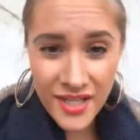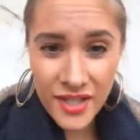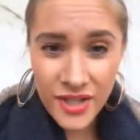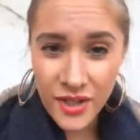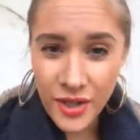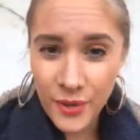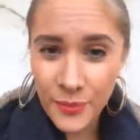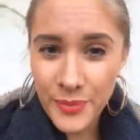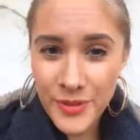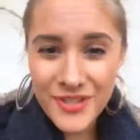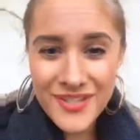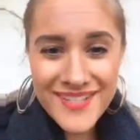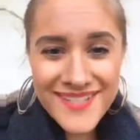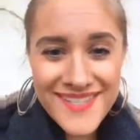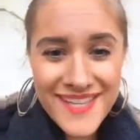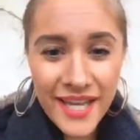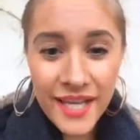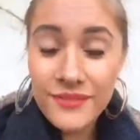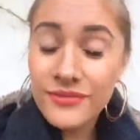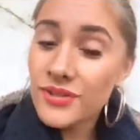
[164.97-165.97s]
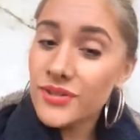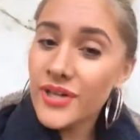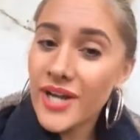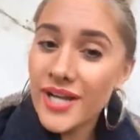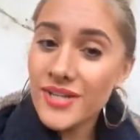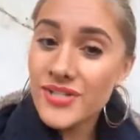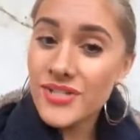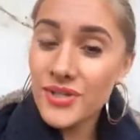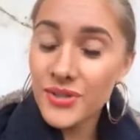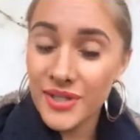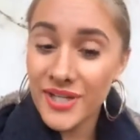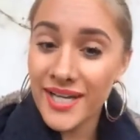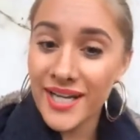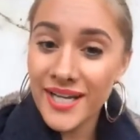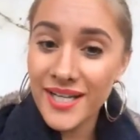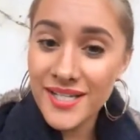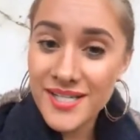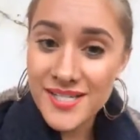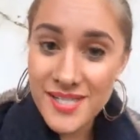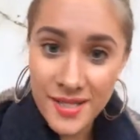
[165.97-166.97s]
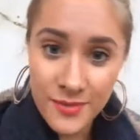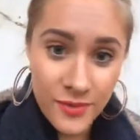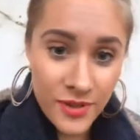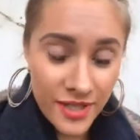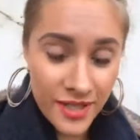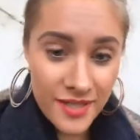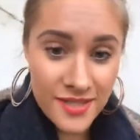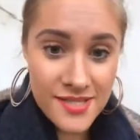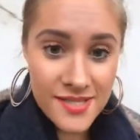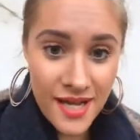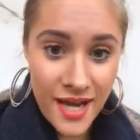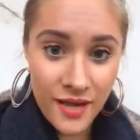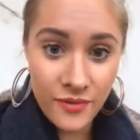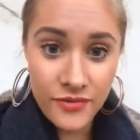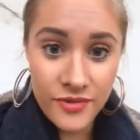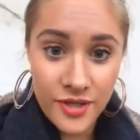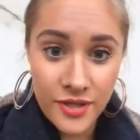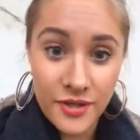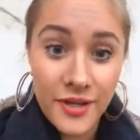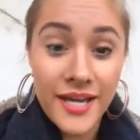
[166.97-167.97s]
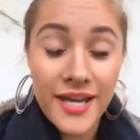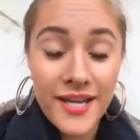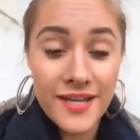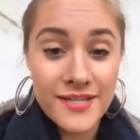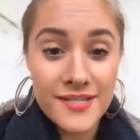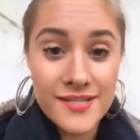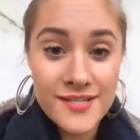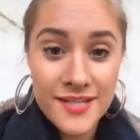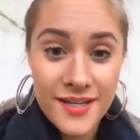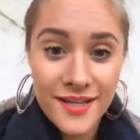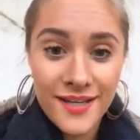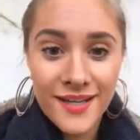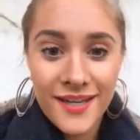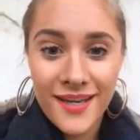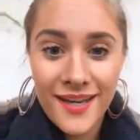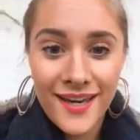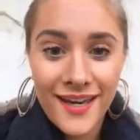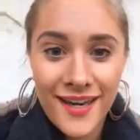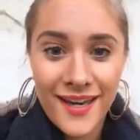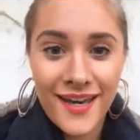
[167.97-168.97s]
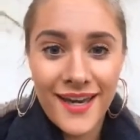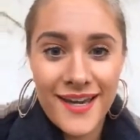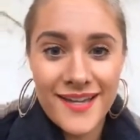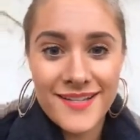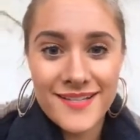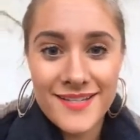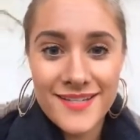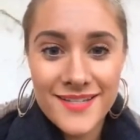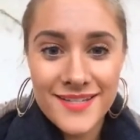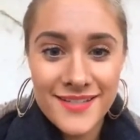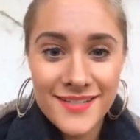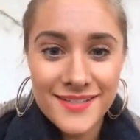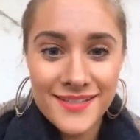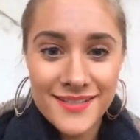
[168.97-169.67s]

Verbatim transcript: you know, because if you're not doing it, someone else out there is. And